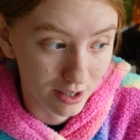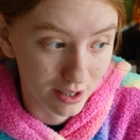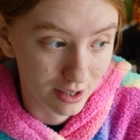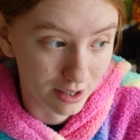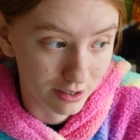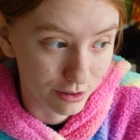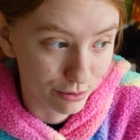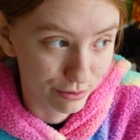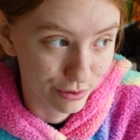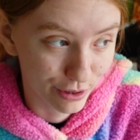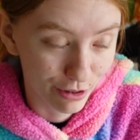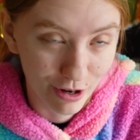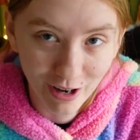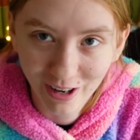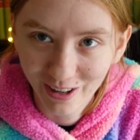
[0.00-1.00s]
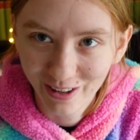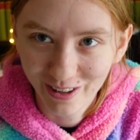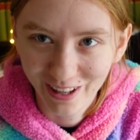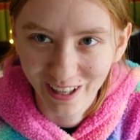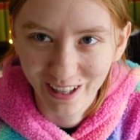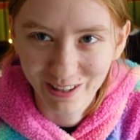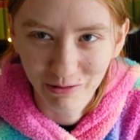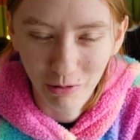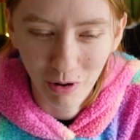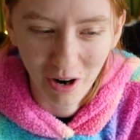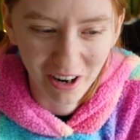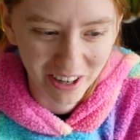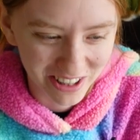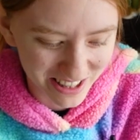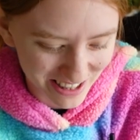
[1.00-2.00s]
I don't know how that
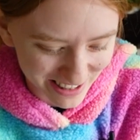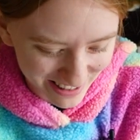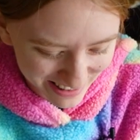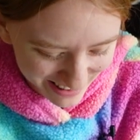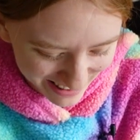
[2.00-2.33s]
works.